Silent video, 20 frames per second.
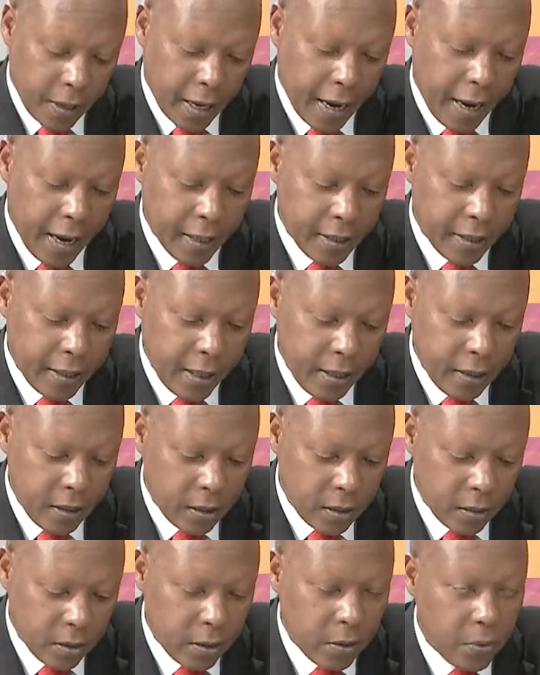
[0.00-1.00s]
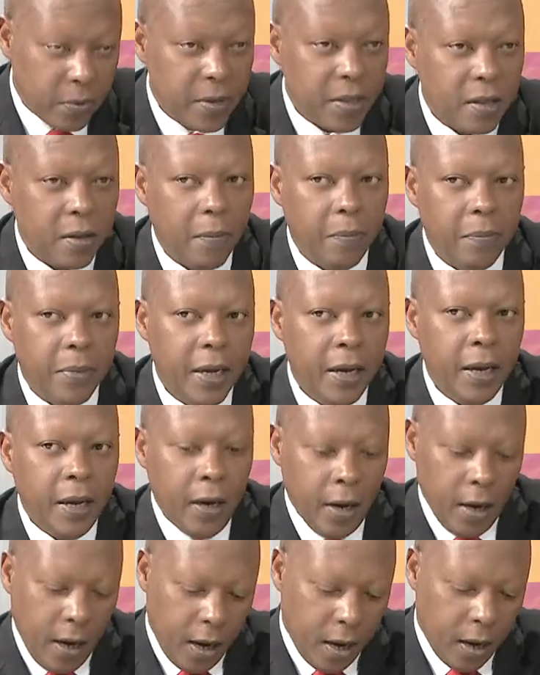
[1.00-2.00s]
And in studio with me,
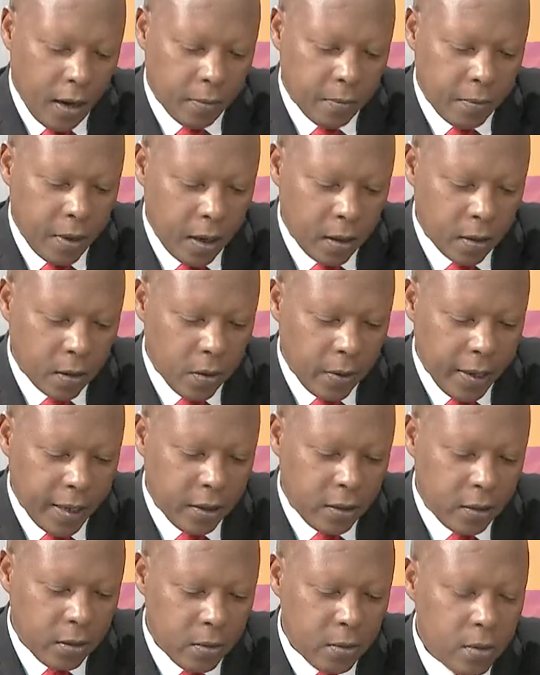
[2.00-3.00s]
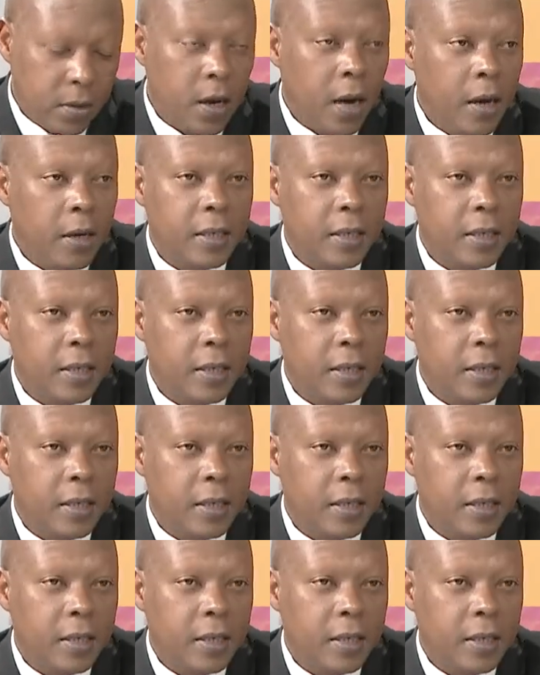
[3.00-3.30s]
I'm going to